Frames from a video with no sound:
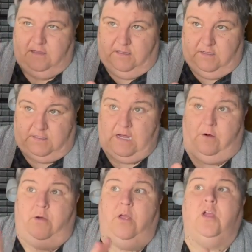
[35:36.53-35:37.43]

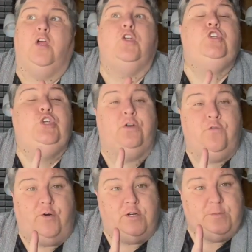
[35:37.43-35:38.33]
So June
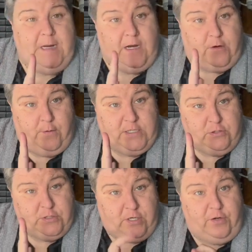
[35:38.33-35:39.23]
1st, we are going
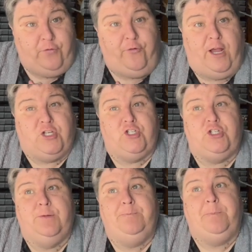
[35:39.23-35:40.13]
to start
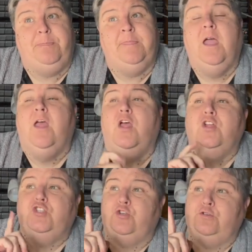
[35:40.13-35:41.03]
fresh.
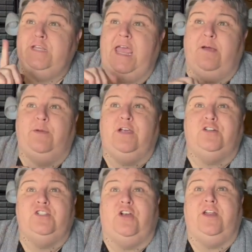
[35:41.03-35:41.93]
Today, we are
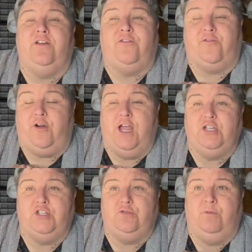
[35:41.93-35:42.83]
starting
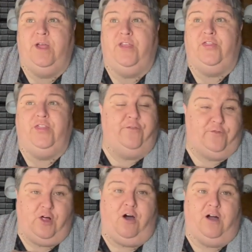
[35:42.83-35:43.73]
fresh with the
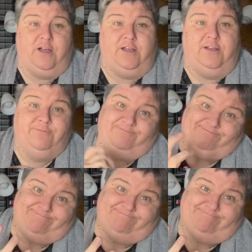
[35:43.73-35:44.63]
vlog.
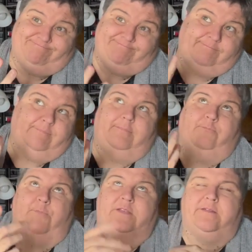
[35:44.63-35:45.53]

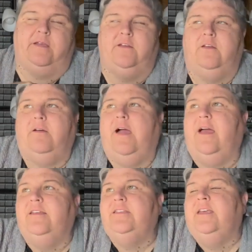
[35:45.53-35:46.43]
Best I can do,
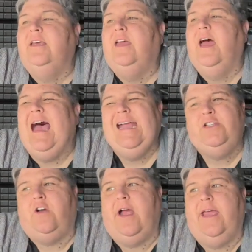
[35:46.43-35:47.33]
guys. I
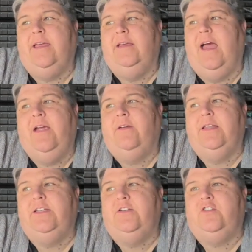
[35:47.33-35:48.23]
try. I
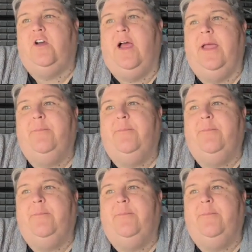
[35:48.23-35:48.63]
really do try.